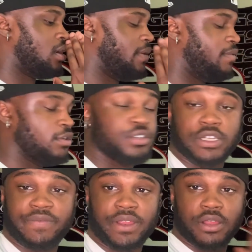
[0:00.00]
If you enjoyed
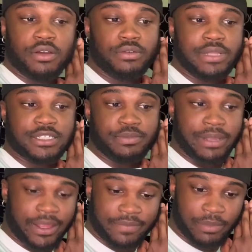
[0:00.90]
this video, that's going to
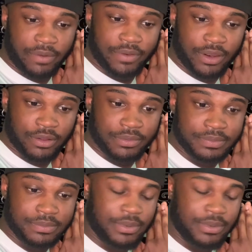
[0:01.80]
be it for my video.